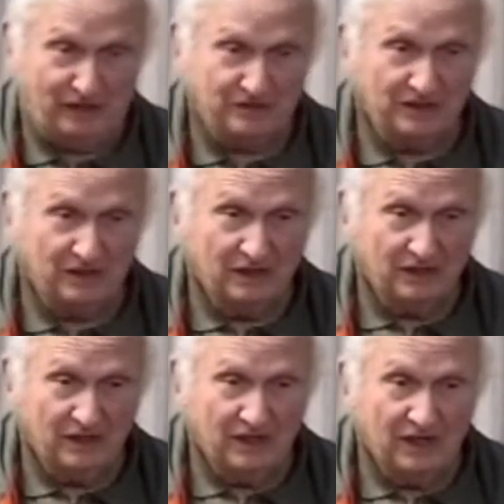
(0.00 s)
so you're
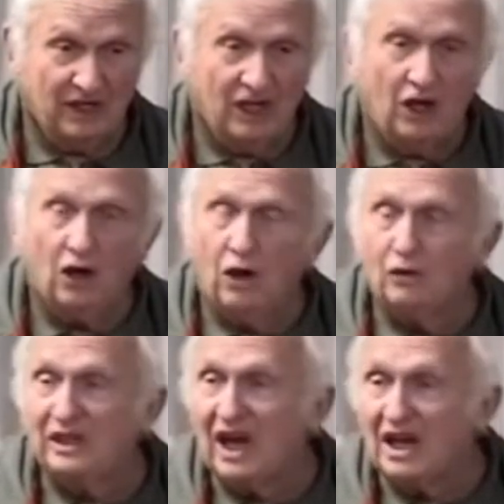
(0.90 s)
advocating for a Oh,
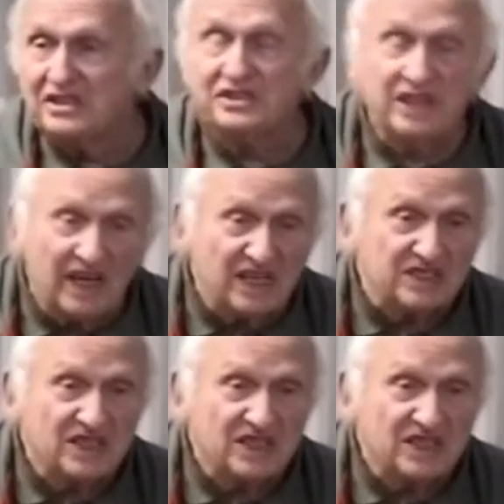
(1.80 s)
policy gosh, that yes.